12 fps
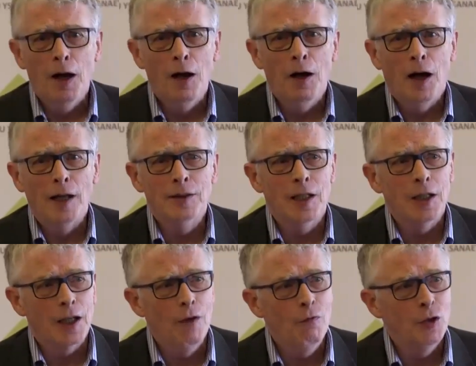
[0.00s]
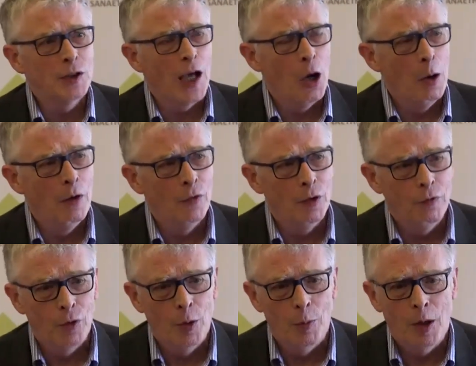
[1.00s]
I take comfort, however,
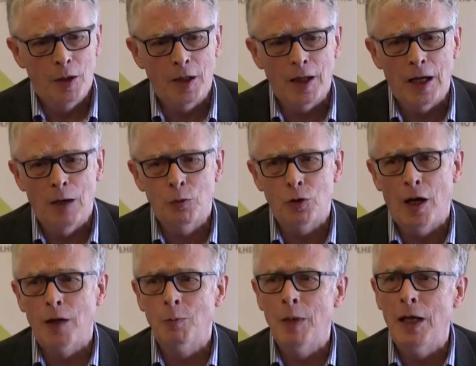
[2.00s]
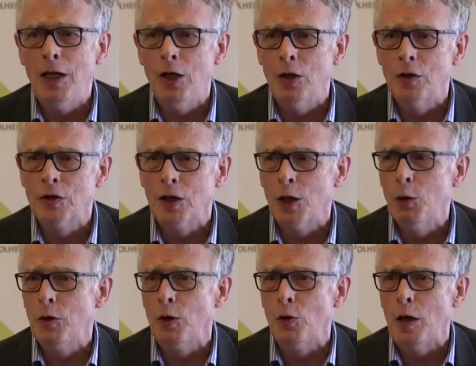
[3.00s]
from an encounter I had many years ago
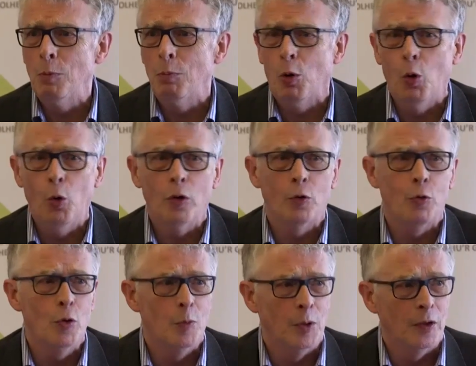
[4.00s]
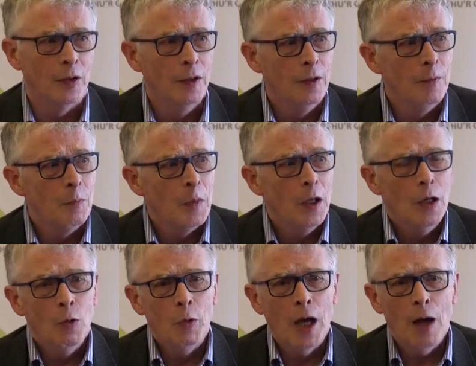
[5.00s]
with the great Paul Krugman.
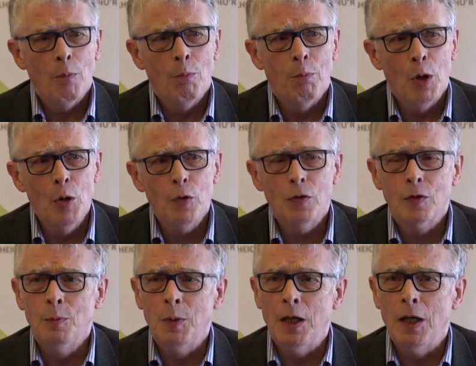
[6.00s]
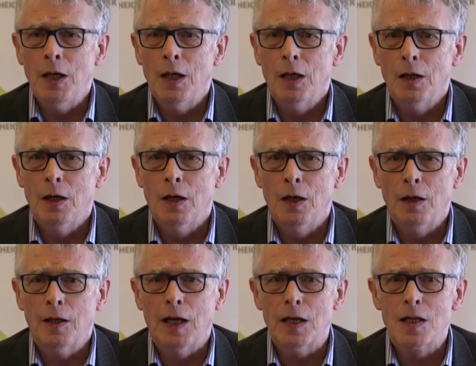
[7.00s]
We happened both to be
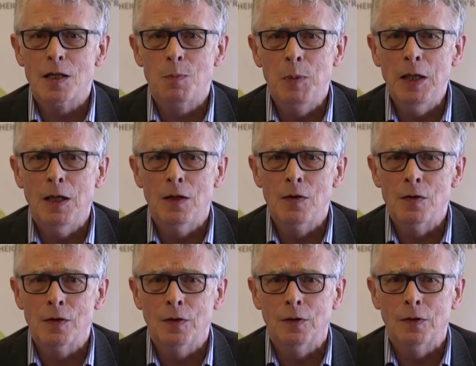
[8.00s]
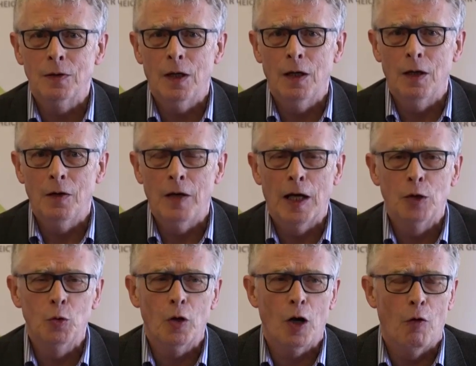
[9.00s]
guest speakers at the
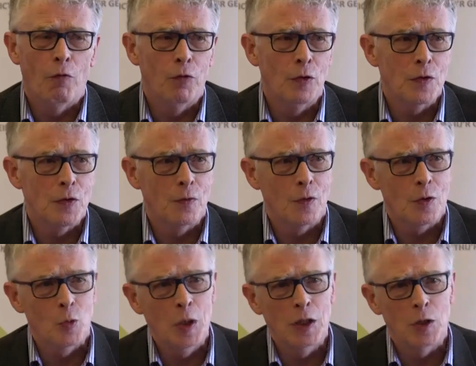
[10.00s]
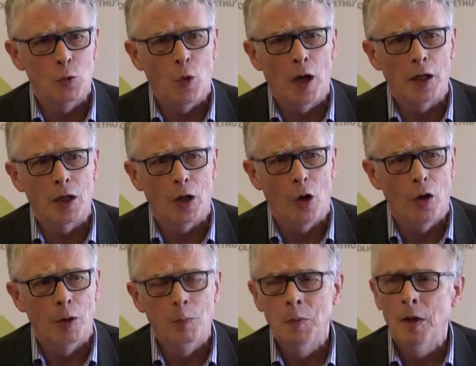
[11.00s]
annual conference of the Swedish White
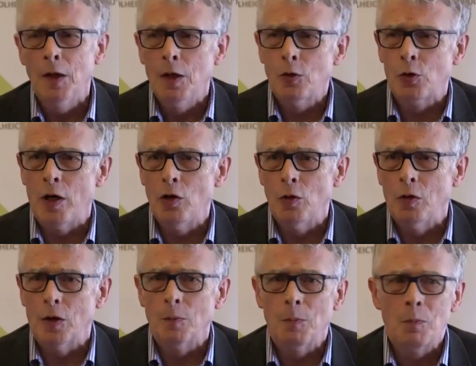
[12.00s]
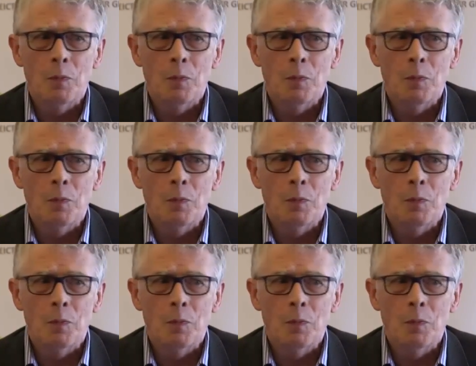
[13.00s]
Collar Trade Union.